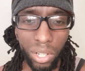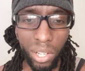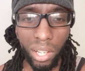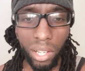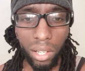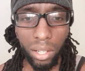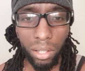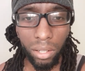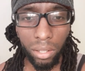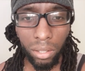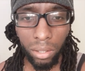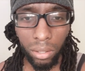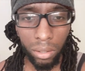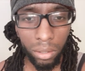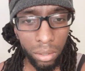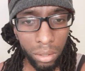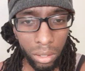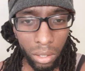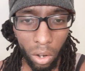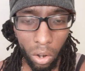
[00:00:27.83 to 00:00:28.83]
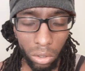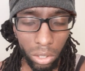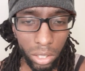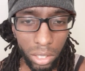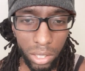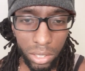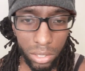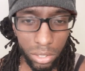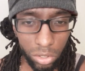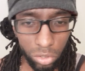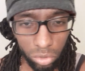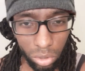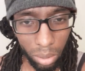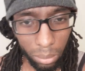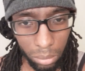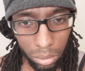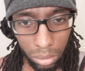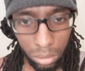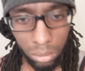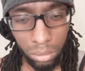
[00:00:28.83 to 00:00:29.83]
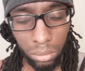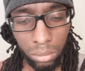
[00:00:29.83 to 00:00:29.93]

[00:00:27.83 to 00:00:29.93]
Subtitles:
and all it is drama.